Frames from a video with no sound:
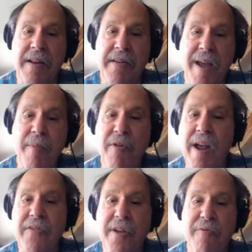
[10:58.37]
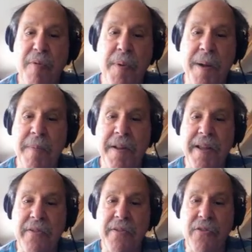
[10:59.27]
Democrats and
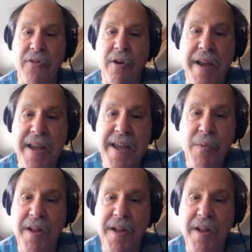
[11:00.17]
Republicans are equal